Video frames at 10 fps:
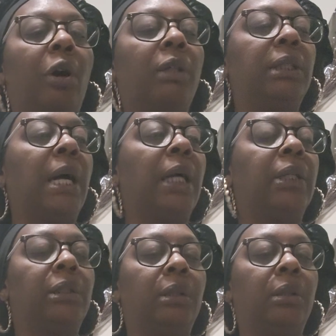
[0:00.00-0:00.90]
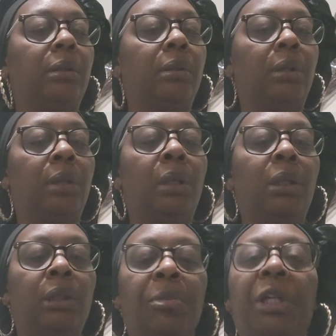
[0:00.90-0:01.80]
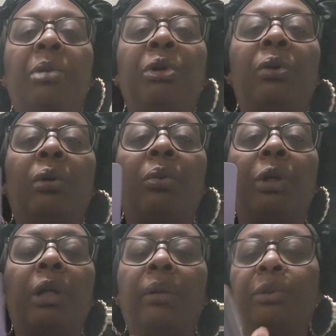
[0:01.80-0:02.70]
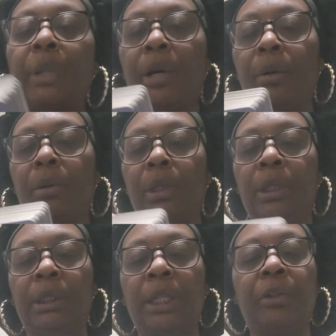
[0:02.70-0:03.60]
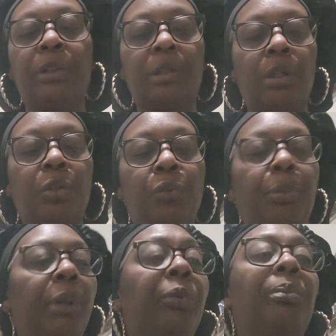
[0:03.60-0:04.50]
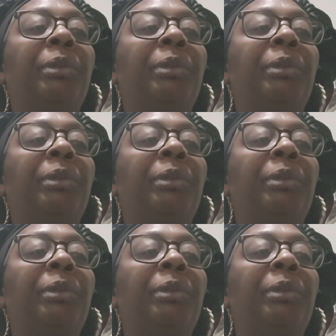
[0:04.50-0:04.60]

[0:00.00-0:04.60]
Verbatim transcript: all signs. Something could be going on with a love spell. It says you've been